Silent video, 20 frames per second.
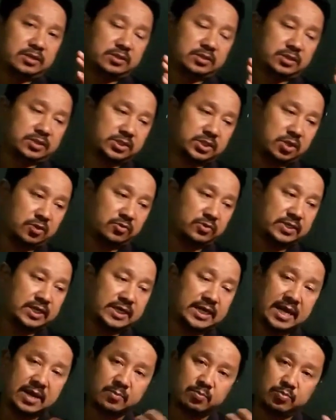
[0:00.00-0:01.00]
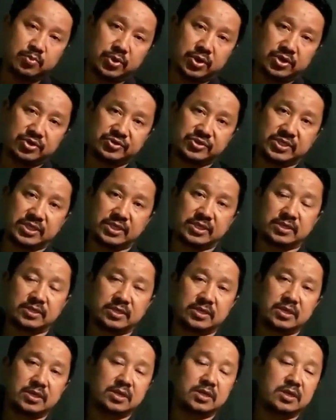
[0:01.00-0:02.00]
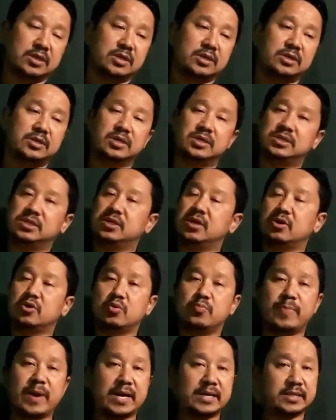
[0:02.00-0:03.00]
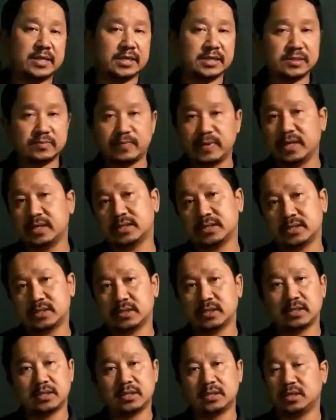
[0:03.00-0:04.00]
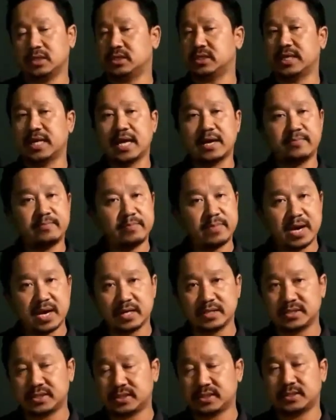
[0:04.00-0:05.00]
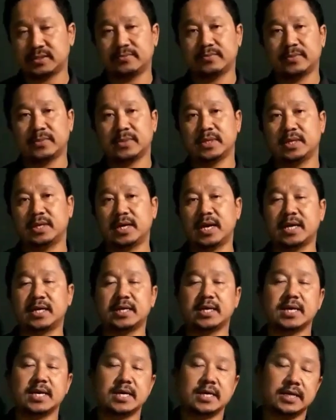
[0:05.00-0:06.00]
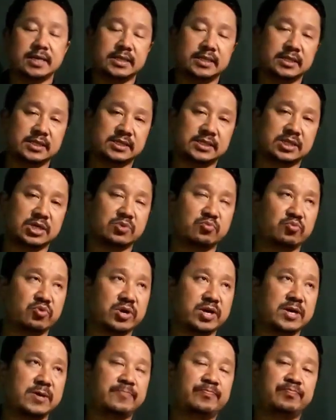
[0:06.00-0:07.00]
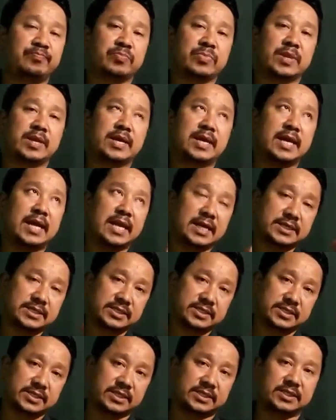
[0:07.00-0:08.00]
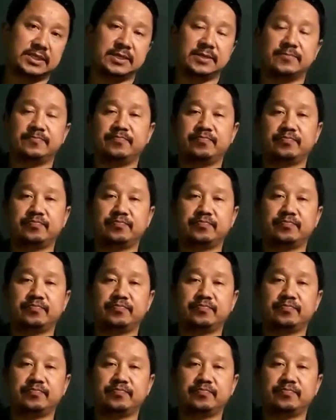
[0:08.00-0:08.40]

the sound that I am producing doesn't occupy the space, doesn't have mass. Alright, in the same way, electricity.